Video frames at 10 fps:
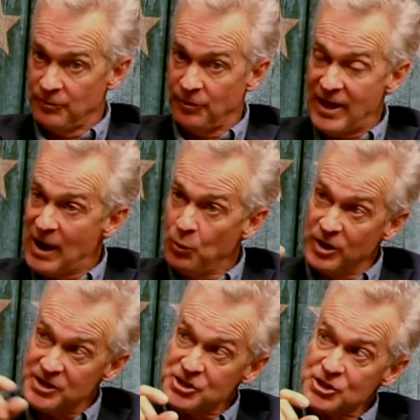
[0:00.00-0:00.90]
that
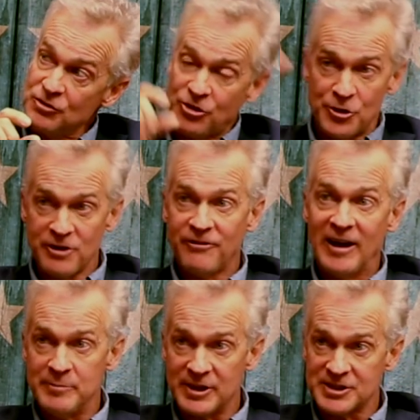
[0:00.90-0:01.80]
was
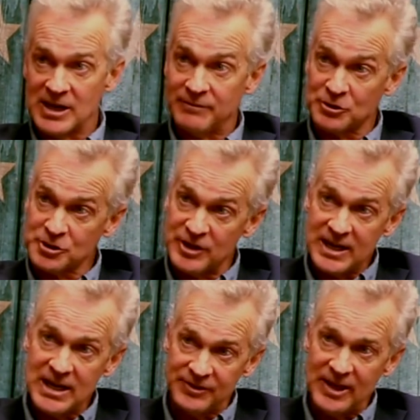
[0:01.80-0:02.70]
35 minutes after, so they
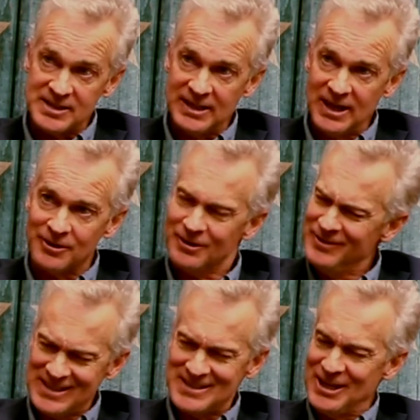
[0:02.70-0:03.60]
cut that together.
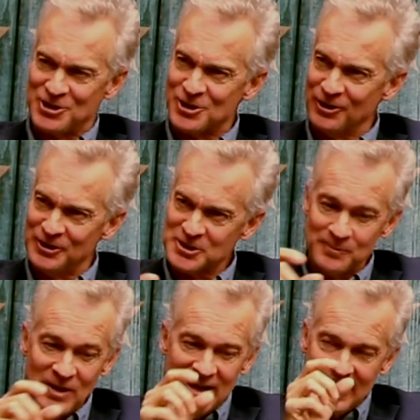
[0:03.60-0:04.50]
That's not journalism.